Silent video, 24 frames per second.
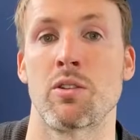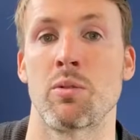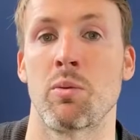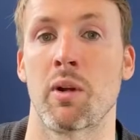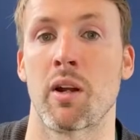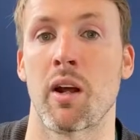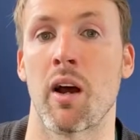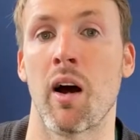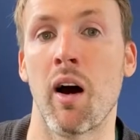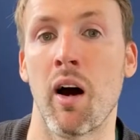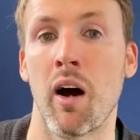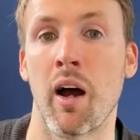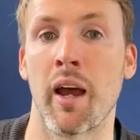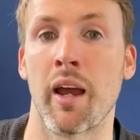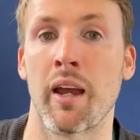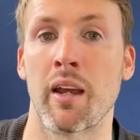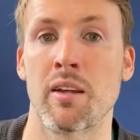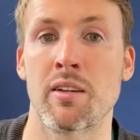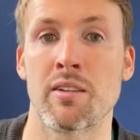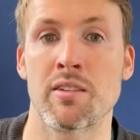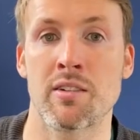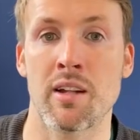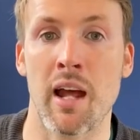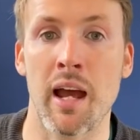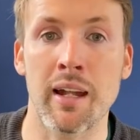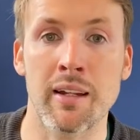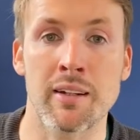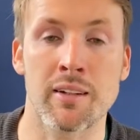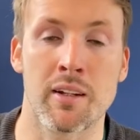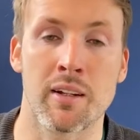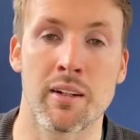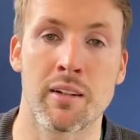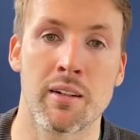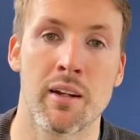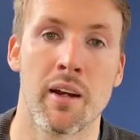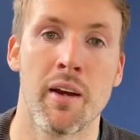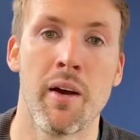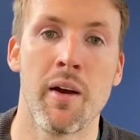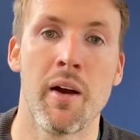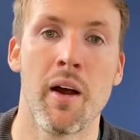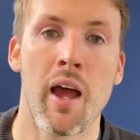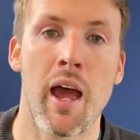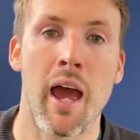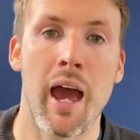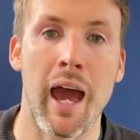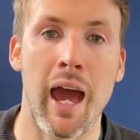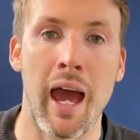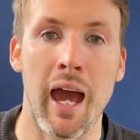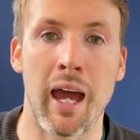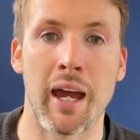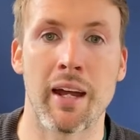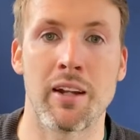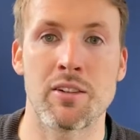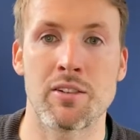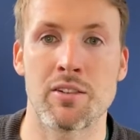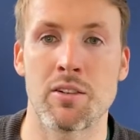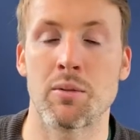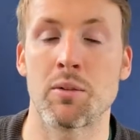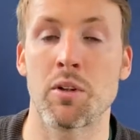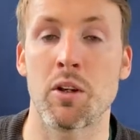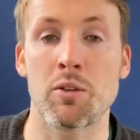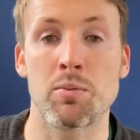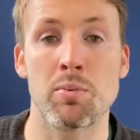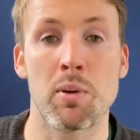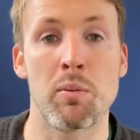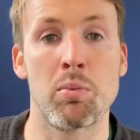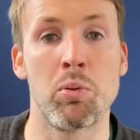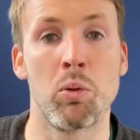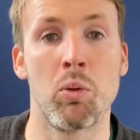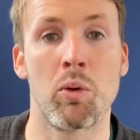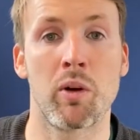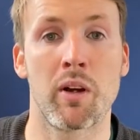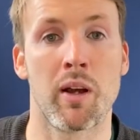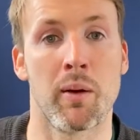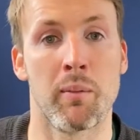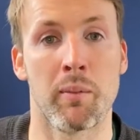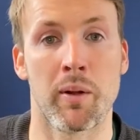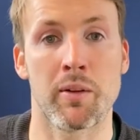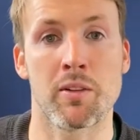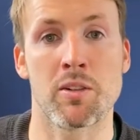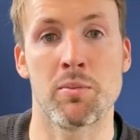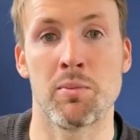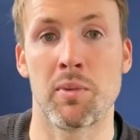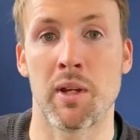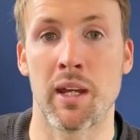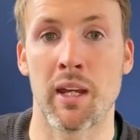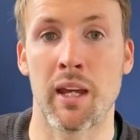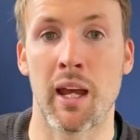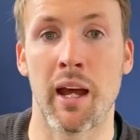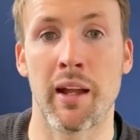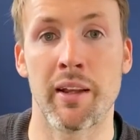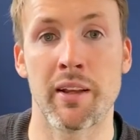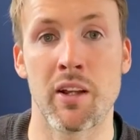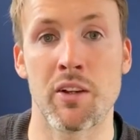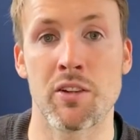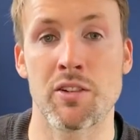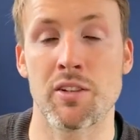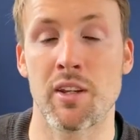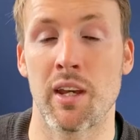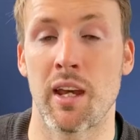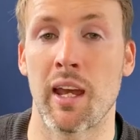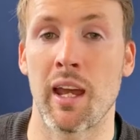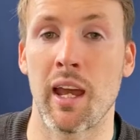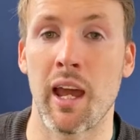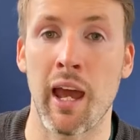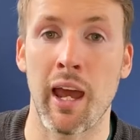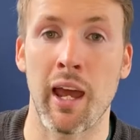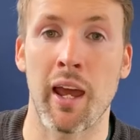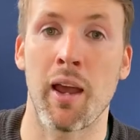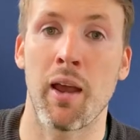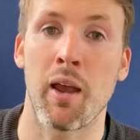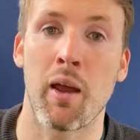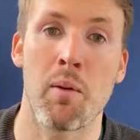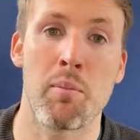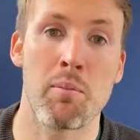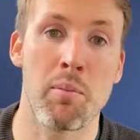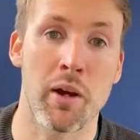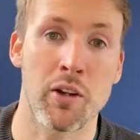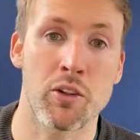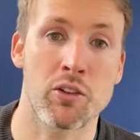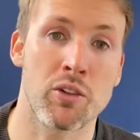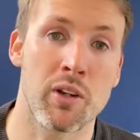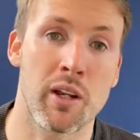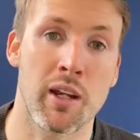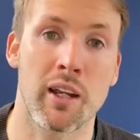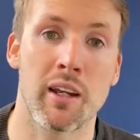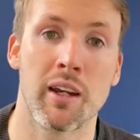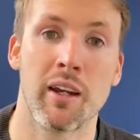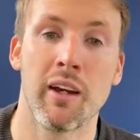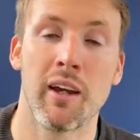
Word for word: so at a high standard. And sometimes people will come up to me and they'll say, hey, Patrick,